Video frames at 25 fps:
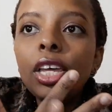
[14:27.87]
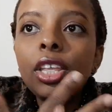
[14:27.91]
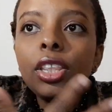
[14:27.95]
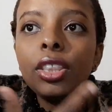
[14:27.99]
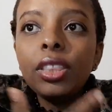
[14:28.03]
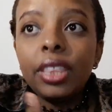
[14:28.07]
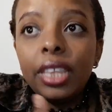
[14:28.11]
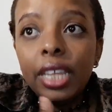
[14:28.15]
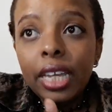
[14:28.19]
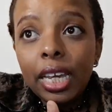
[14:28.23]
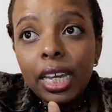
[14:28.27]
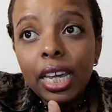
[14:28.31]

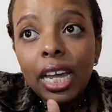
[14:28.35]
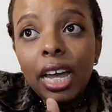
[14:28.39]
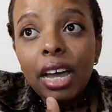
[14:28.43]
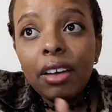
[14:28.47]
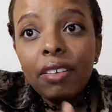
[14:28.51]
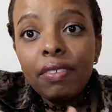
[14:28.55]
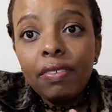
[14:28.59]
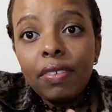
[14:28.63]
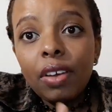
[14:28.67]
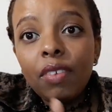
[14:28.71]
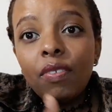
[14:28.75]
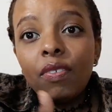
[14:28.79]
they
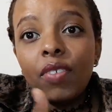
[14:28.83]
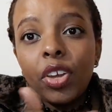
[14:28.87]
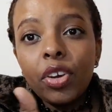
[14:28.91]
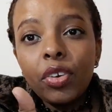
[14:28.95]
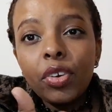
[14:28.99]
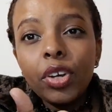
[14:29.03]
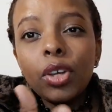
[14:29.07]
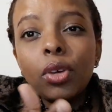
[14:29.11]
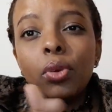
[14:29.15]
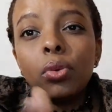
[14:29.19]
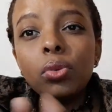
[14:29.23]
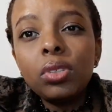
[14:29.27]
have a
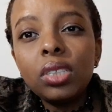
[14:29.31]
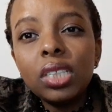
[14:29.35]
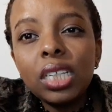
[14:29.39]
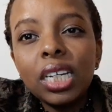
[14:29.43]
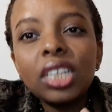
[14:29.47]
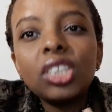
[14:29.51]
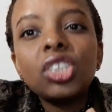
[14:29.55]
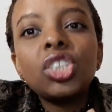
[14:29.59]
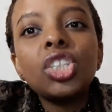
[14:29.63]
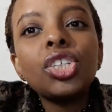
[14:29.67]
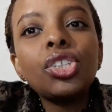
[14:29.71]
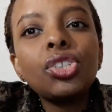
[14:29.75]
very good
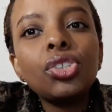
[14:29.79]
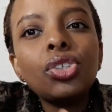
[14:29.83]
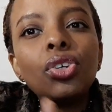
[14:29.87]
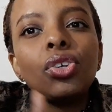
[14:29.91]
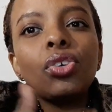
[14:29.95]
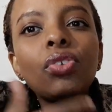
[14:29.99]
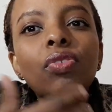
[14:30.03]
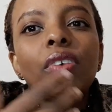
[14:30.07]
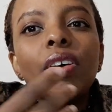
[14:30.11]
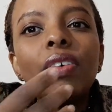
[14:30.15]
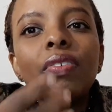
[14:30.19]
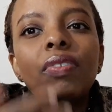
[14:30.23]
suggestion
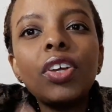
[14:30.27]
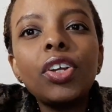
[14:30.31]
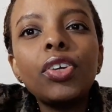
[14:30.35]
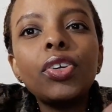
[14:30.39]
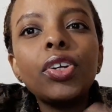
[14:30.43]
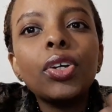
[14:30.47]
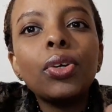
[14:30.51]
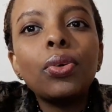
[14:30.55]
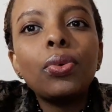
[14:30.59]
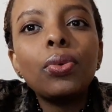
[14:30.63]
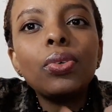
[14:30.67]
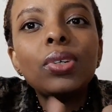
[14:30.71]
of a
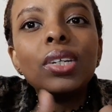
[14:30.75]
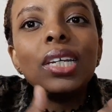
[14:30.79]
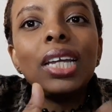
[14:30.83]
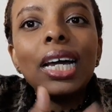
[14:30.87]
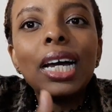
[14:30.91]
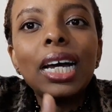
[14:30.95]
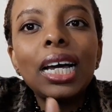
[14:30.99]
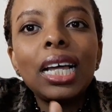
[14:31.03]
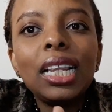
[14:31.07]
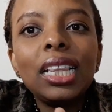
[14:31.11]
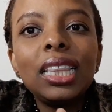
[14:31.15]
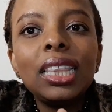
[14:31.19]
very good
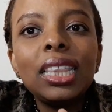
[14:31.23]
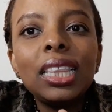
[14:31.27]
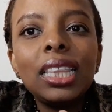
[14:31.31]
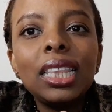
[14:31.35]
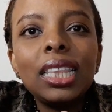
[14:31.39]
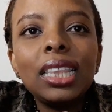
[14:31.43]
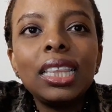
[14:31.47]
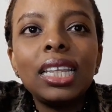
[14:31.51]
girl